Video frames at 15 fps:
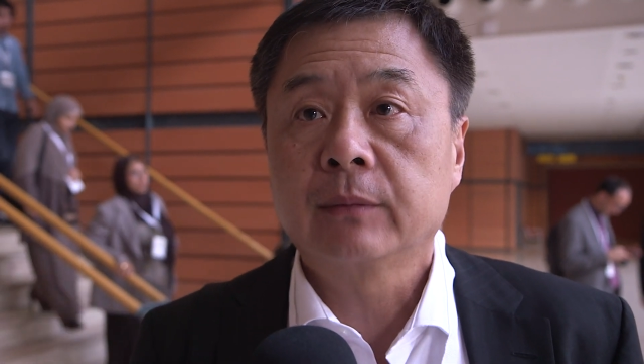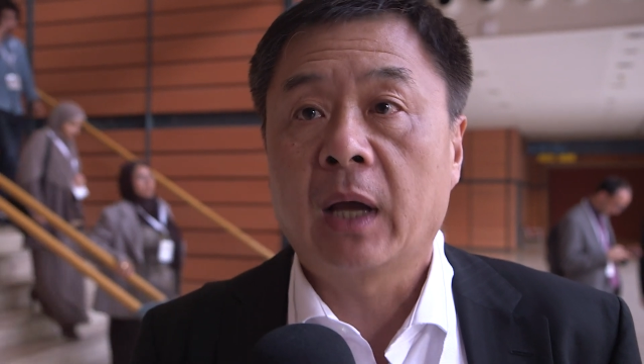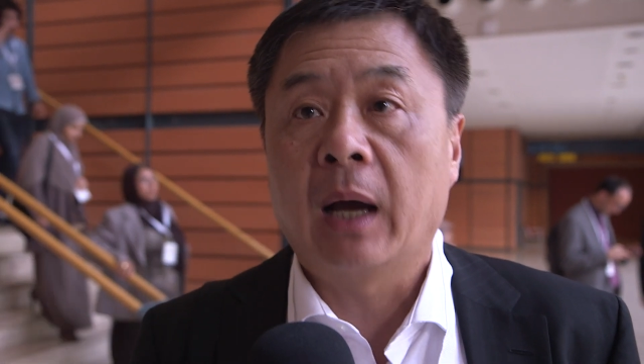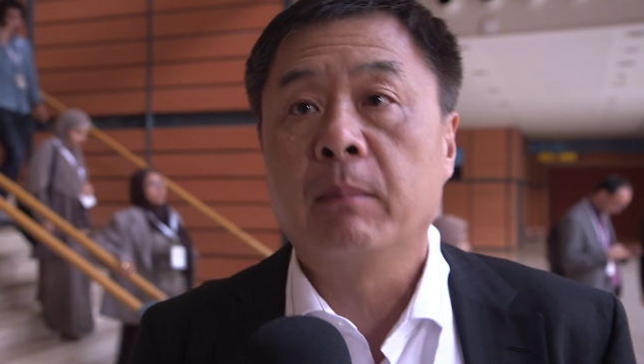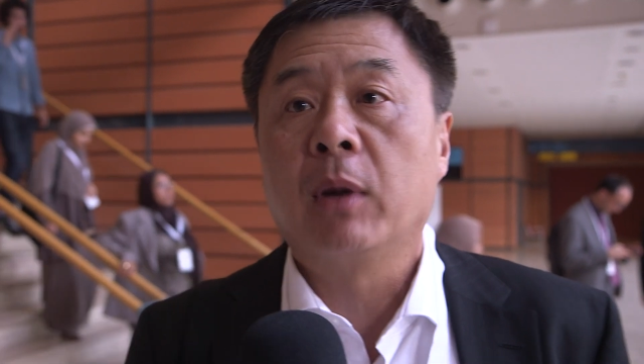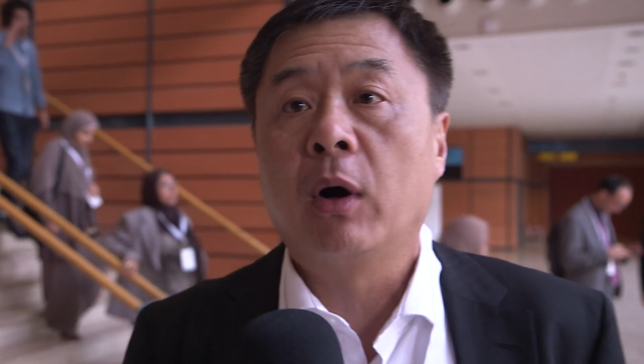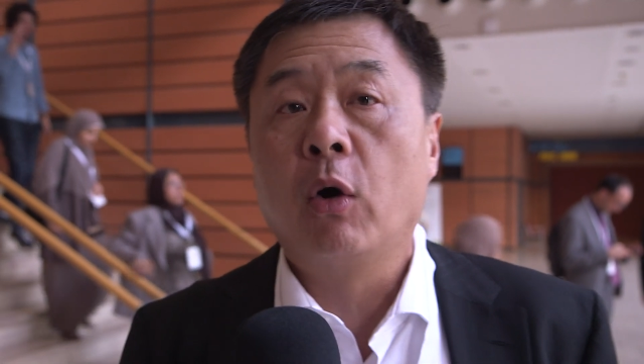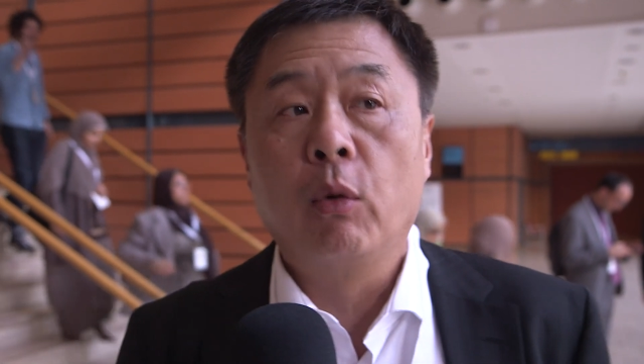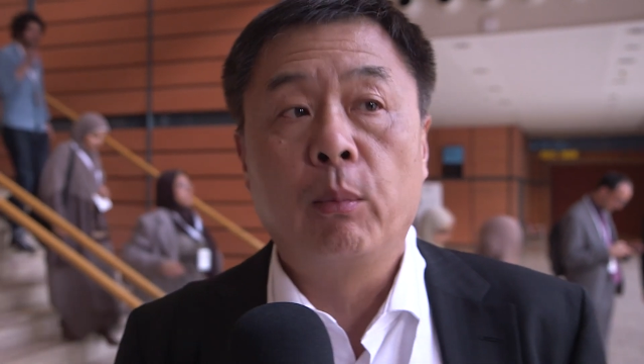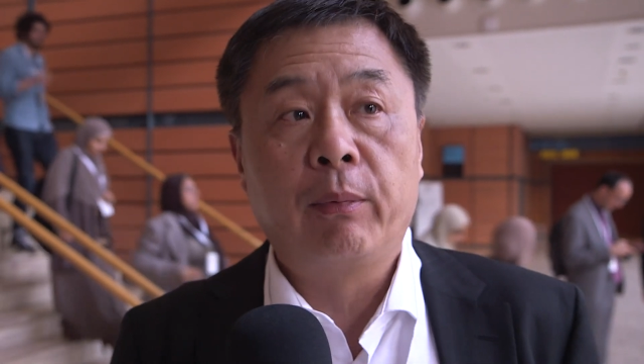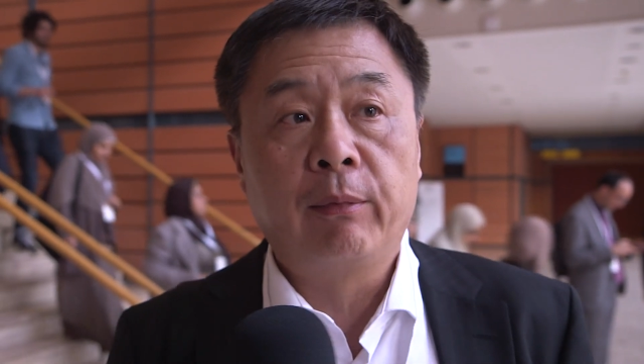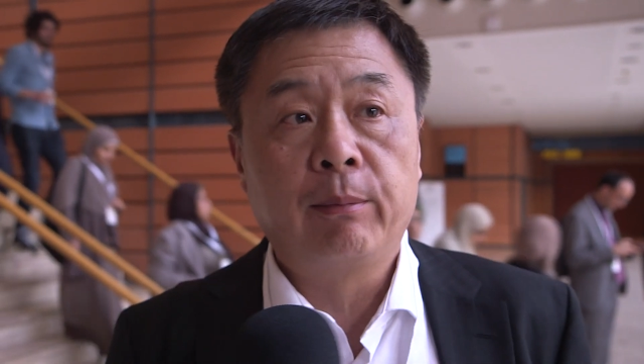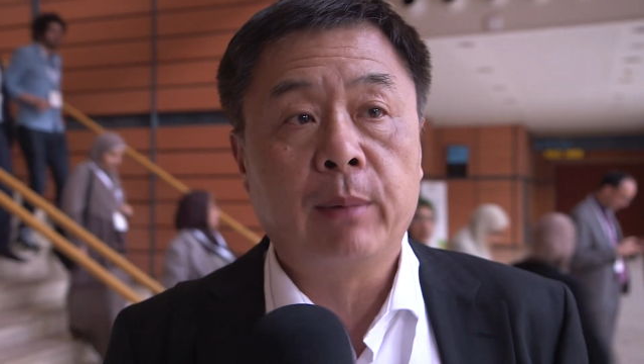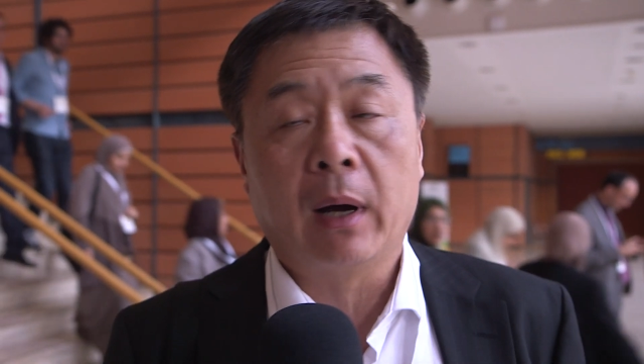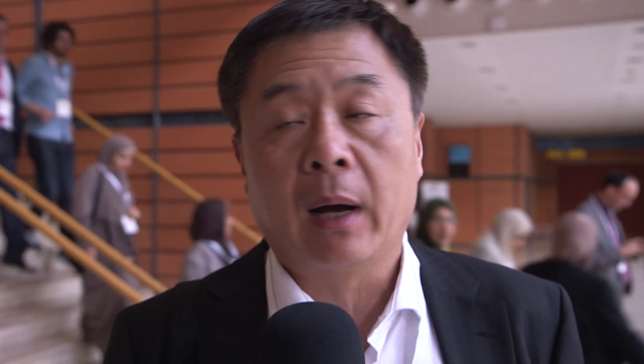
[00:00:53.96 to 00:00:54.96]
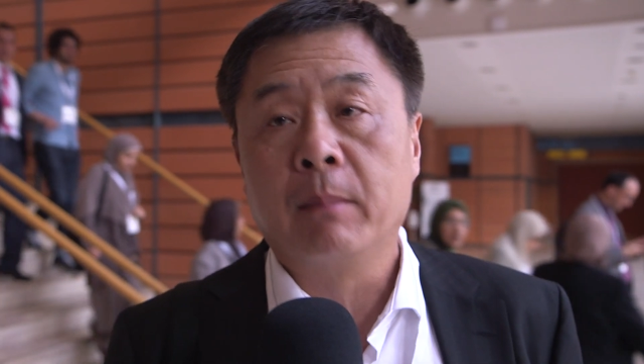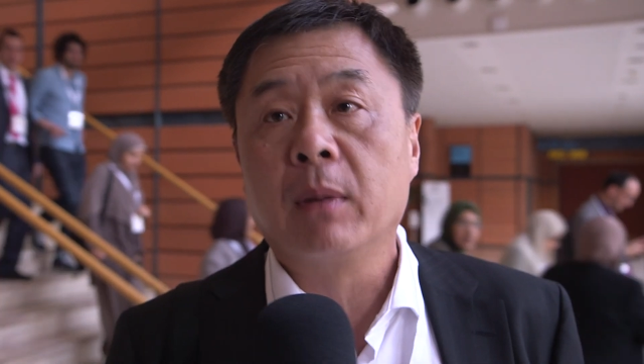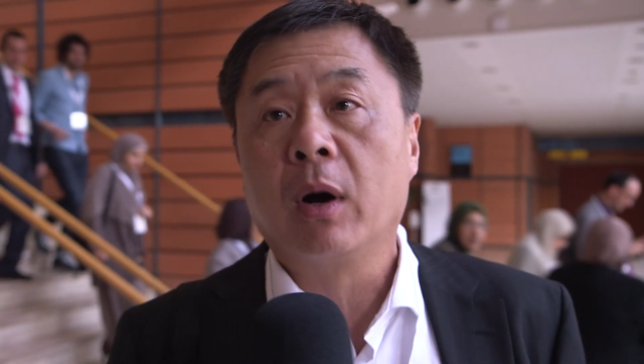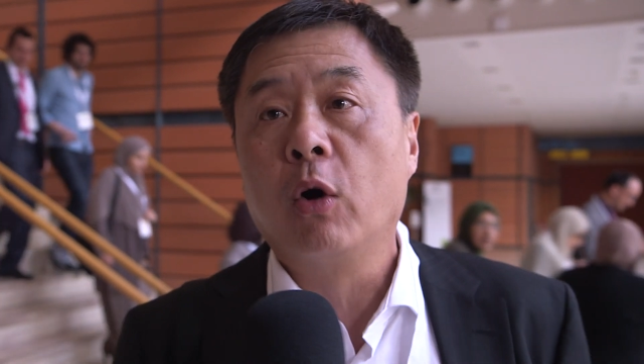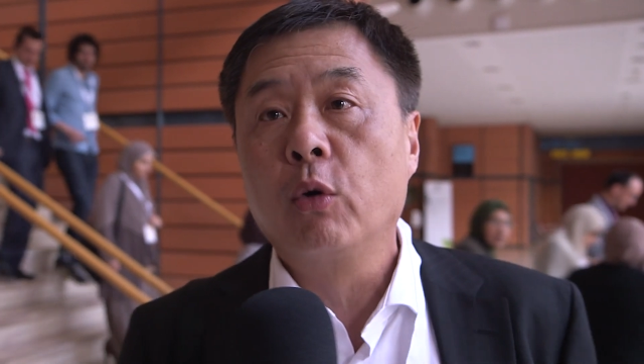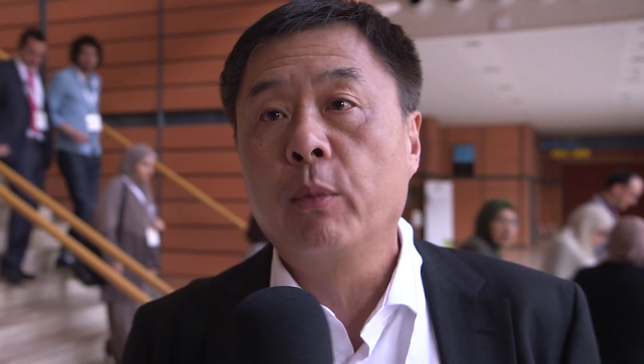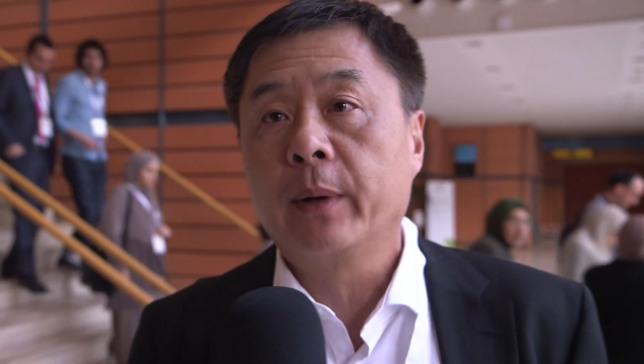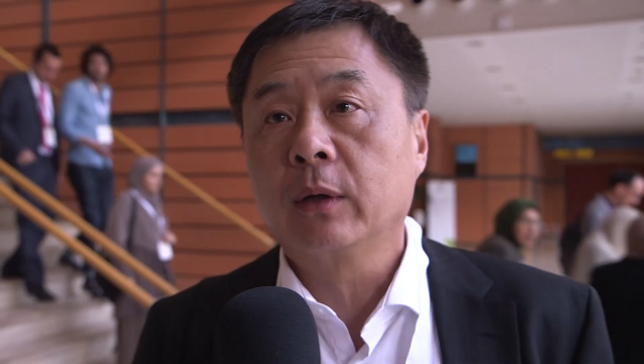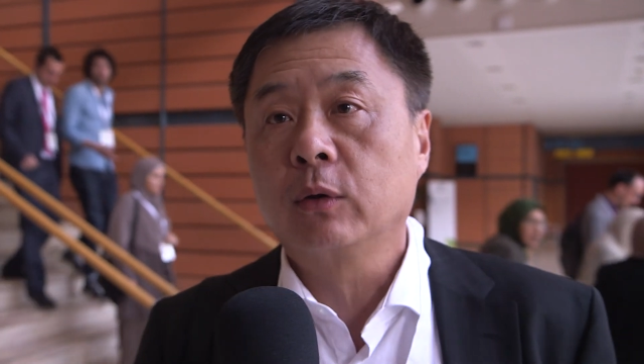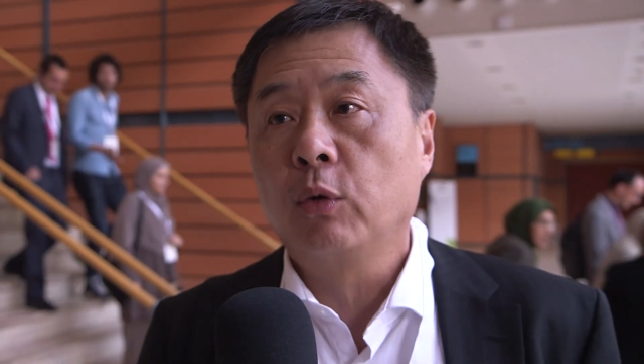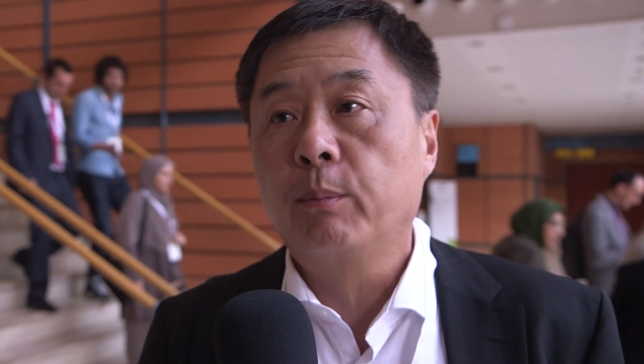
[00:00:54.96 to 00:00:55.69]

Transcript: I'm hope I'm hoping